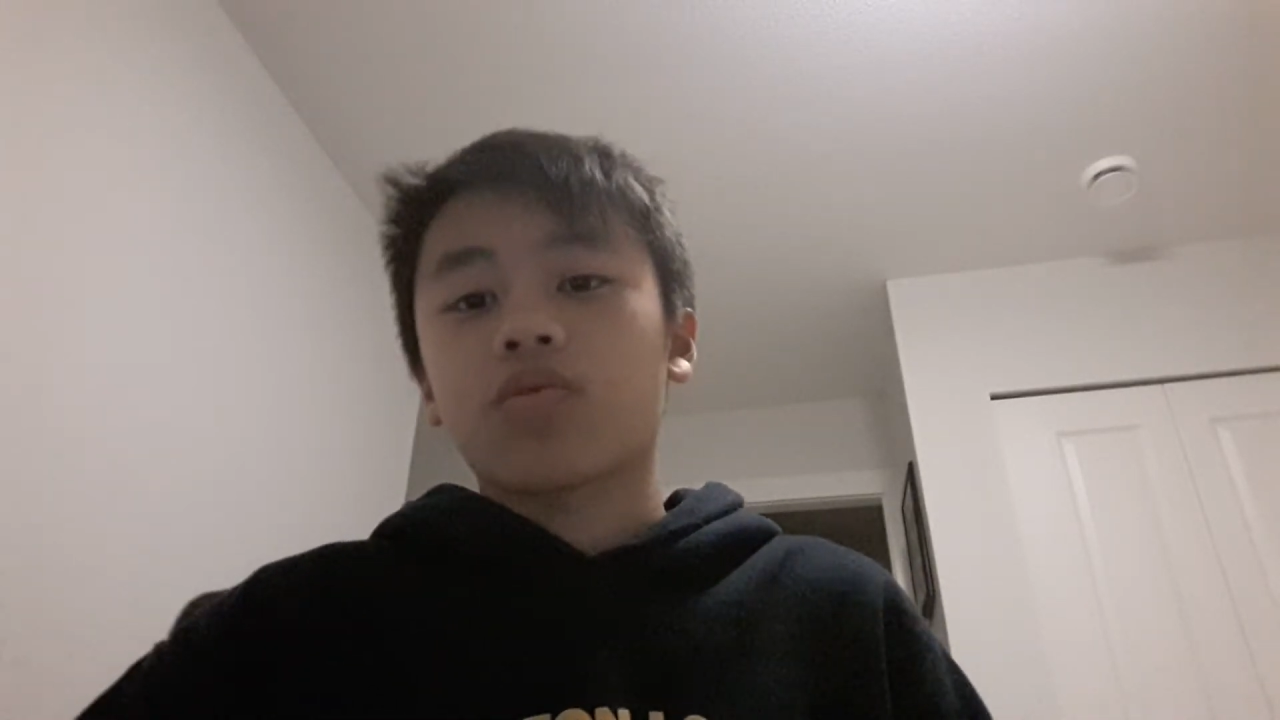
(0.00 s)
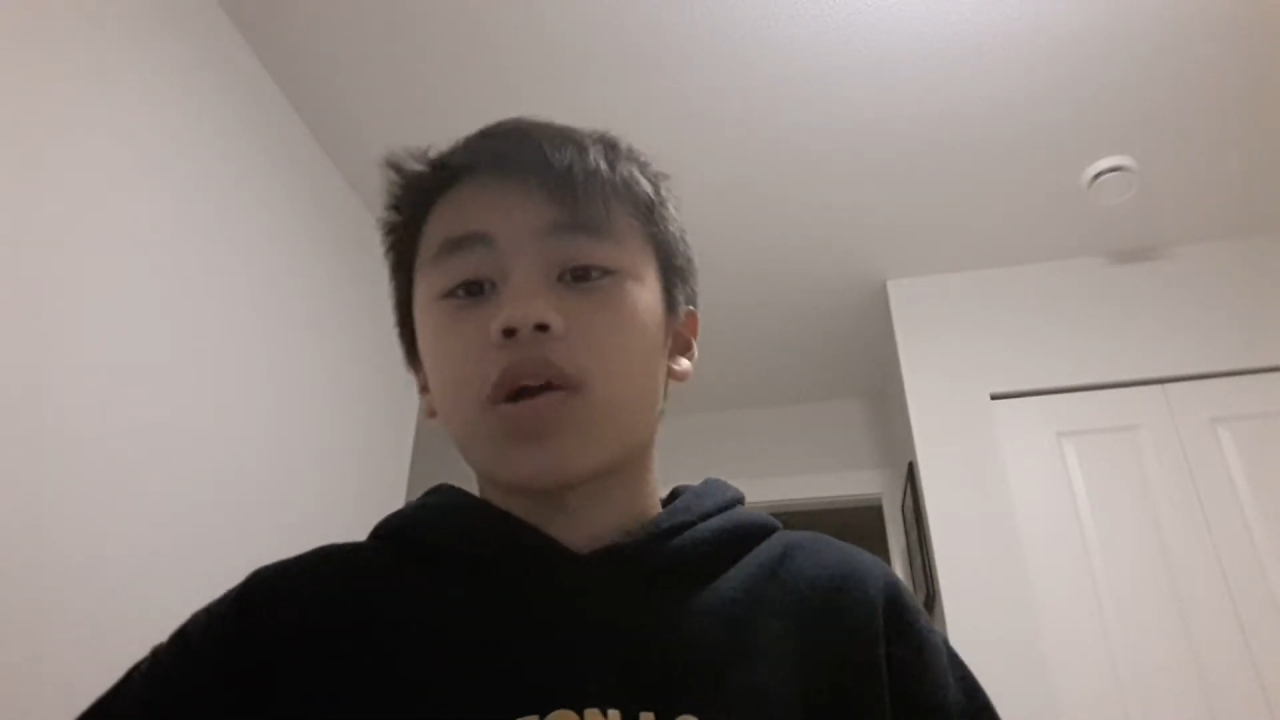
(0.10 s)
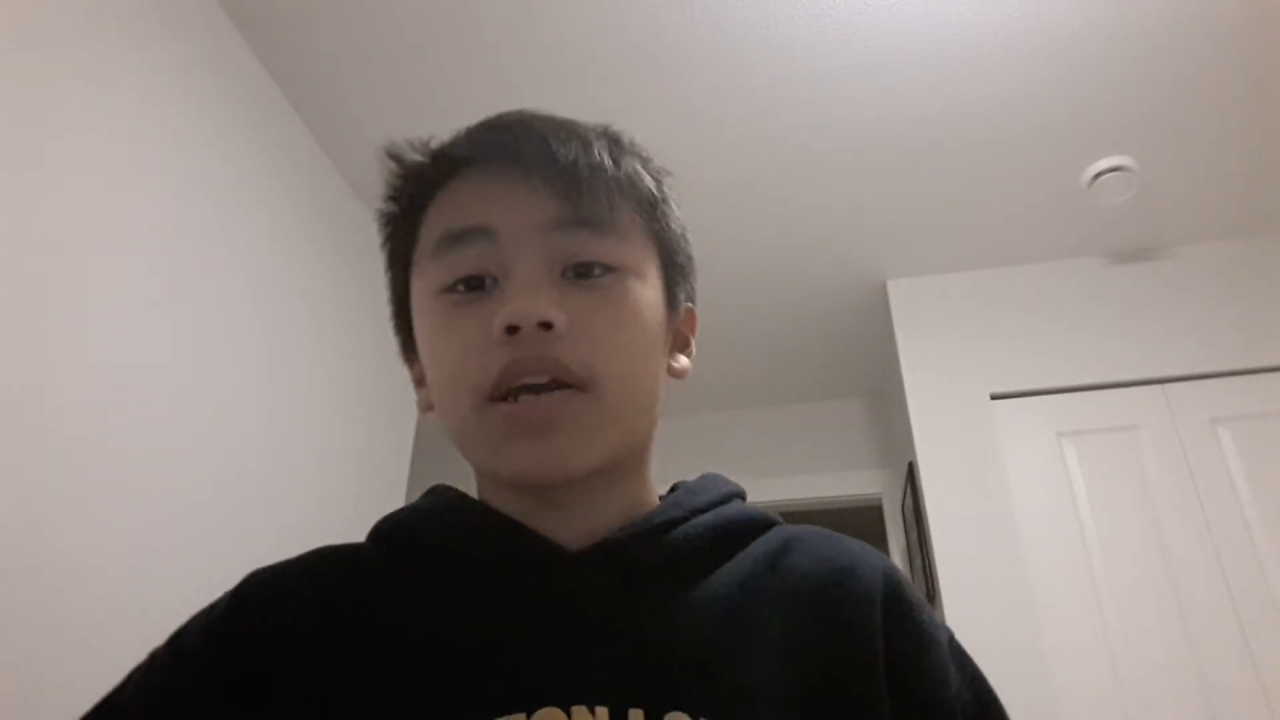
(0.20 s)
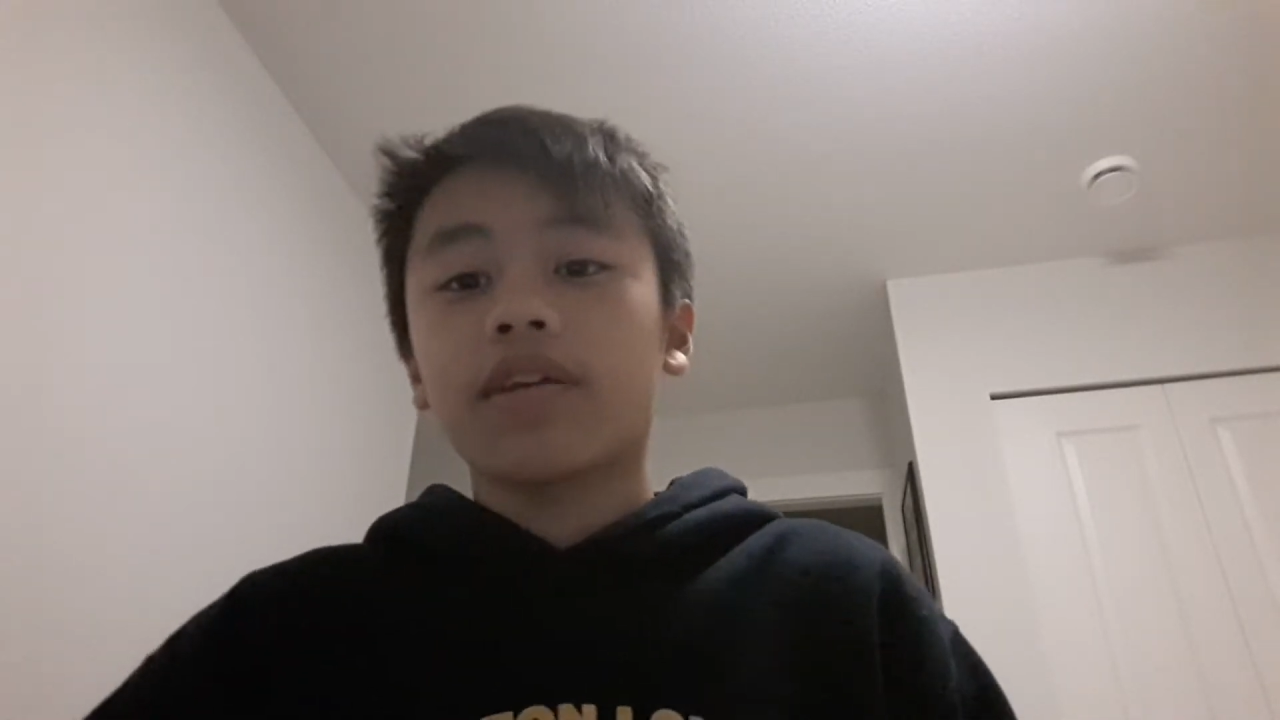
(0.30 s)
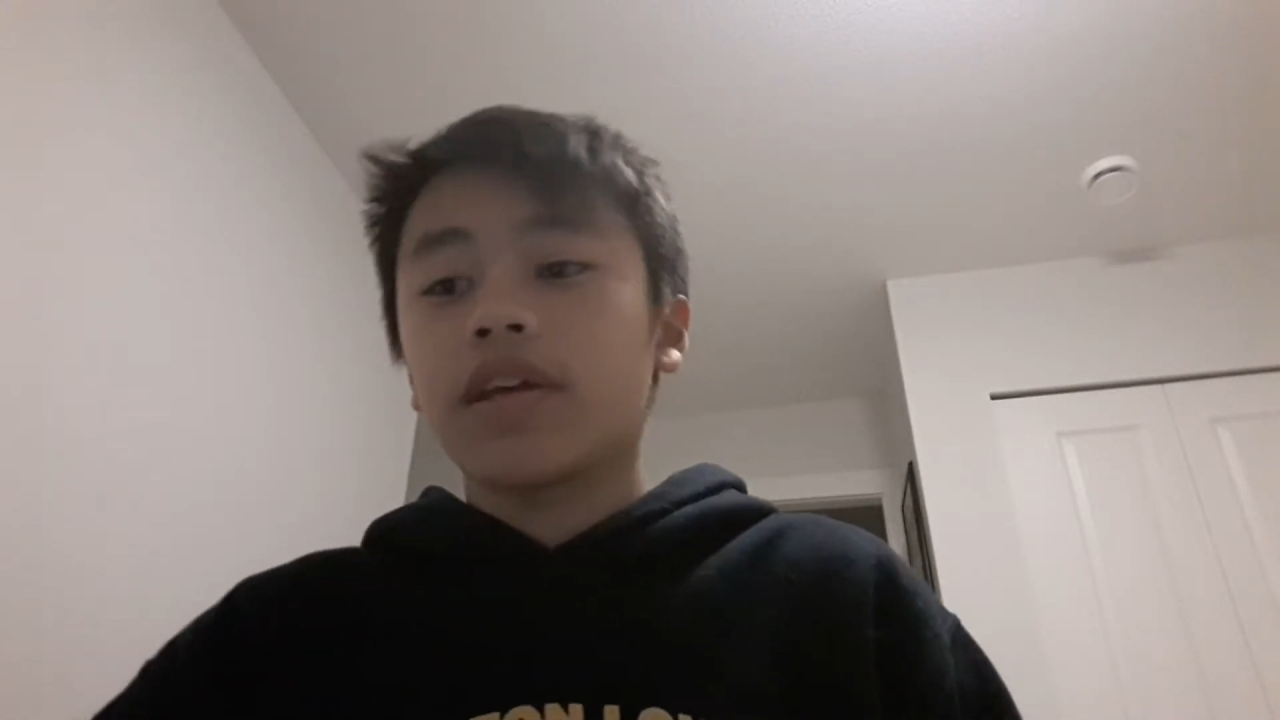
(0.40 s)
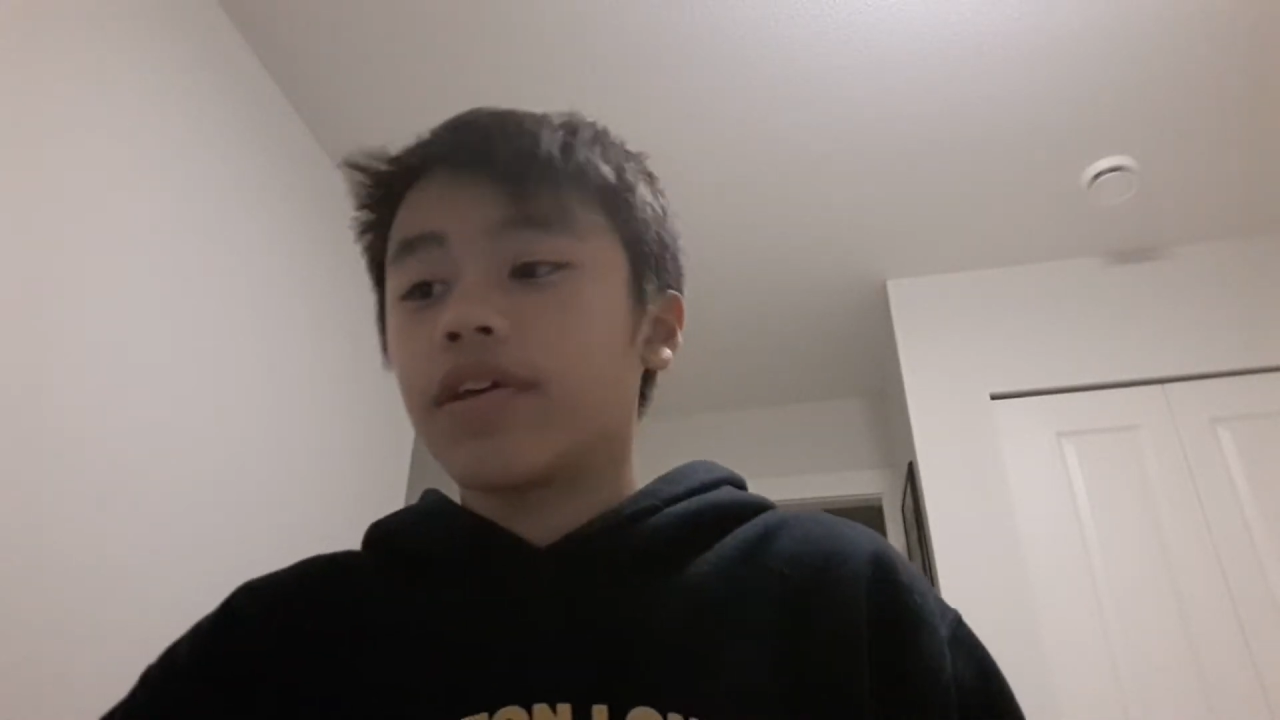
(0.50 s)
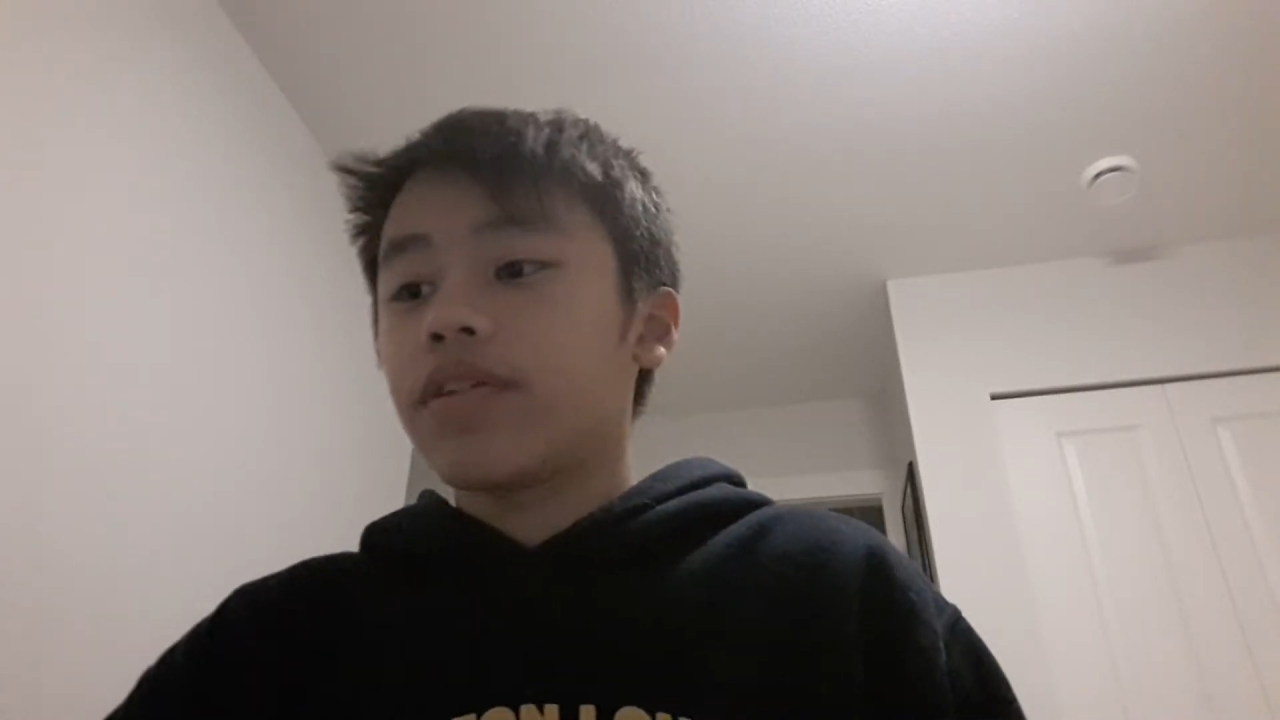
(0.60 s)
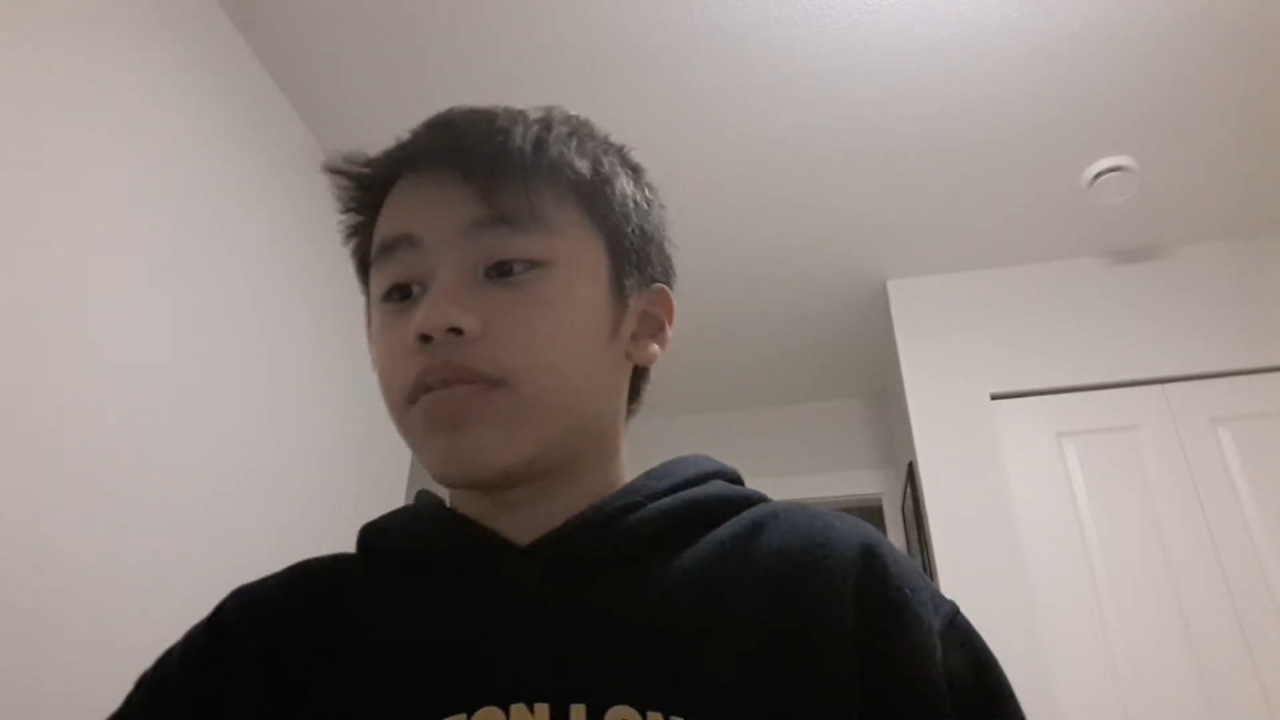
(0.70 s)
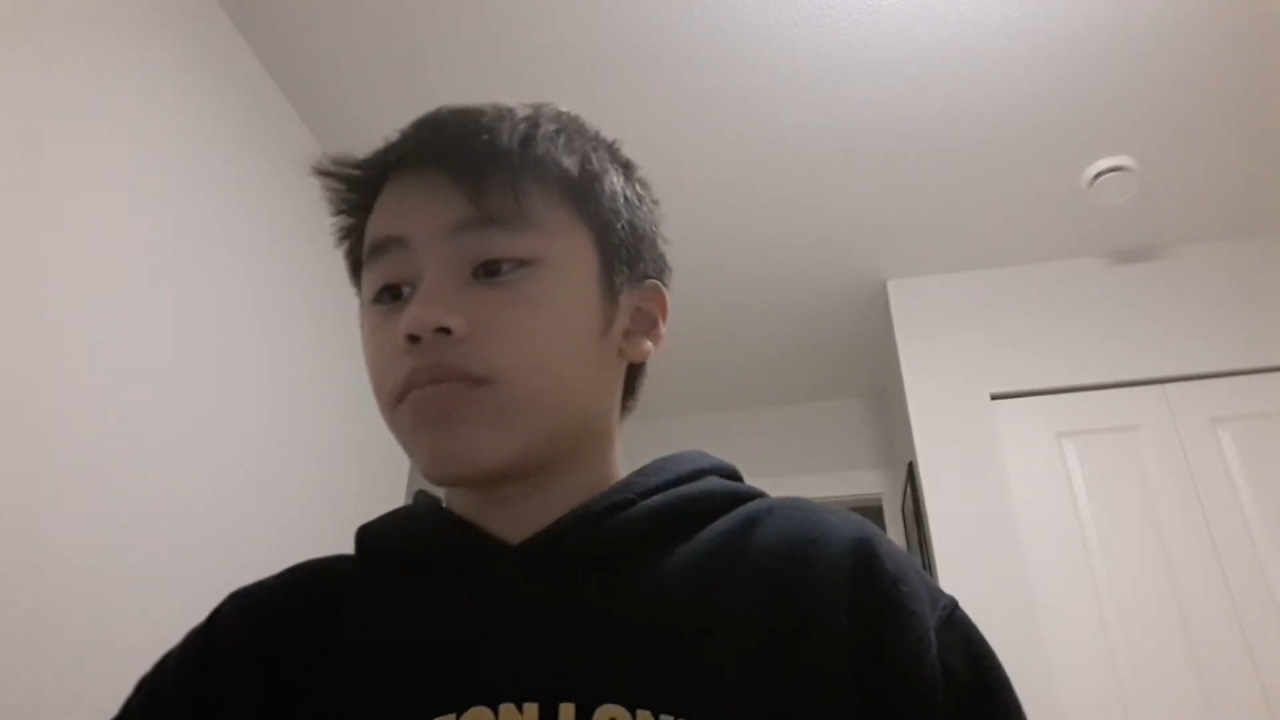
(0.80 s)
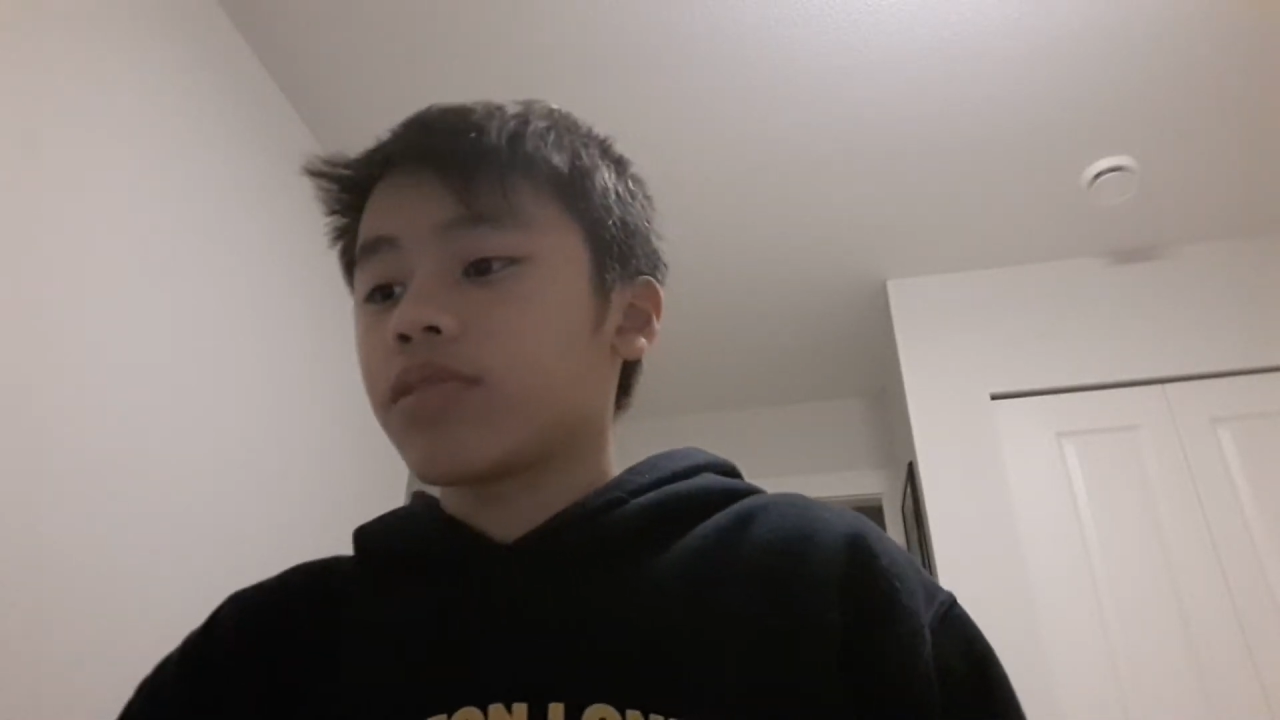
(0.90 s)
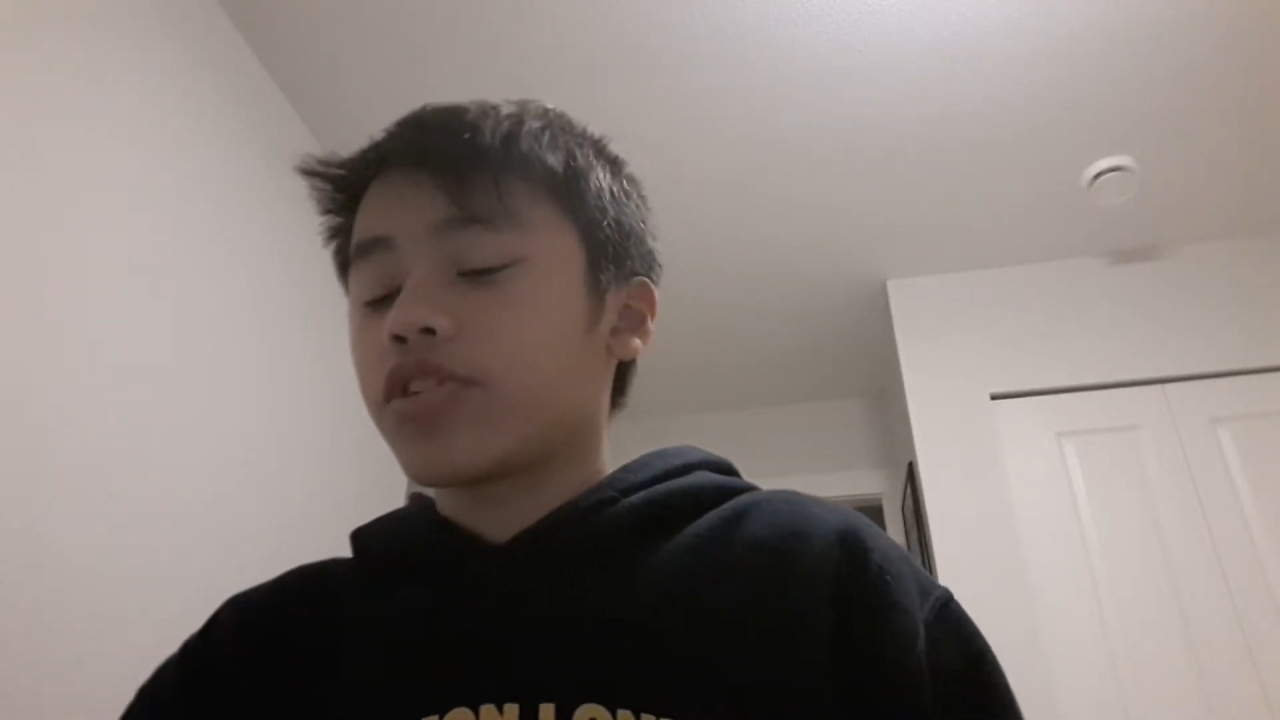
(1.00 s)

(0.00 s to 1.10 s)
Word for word: quiet and